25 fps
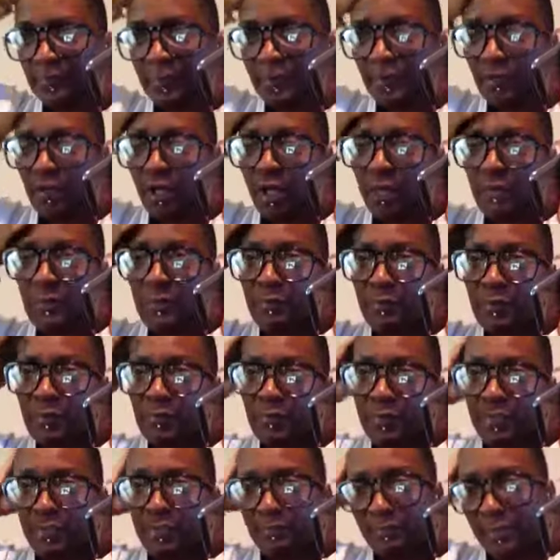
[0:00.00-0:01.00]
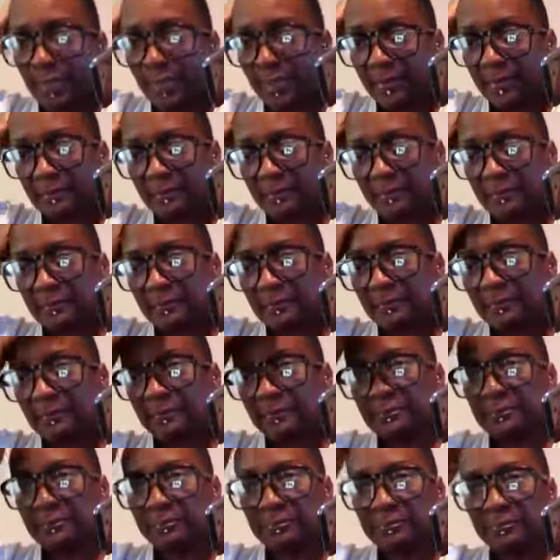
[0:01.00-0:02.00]
Call me when you leave, babe.
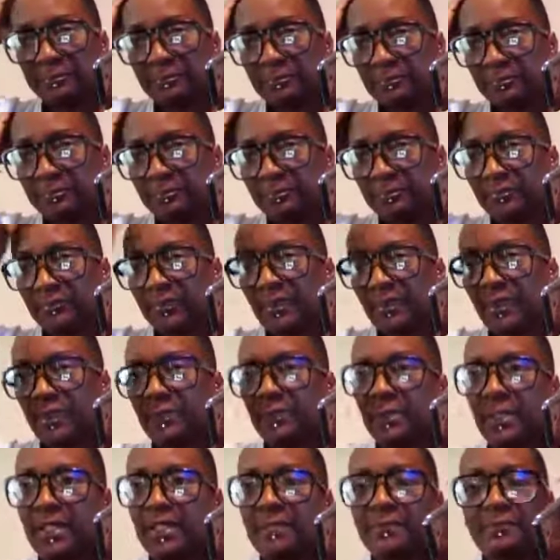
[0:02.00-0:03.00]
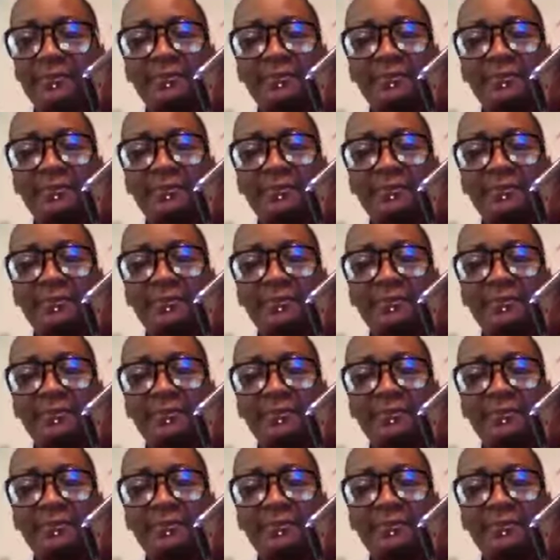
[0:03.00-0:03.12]
All right, bye.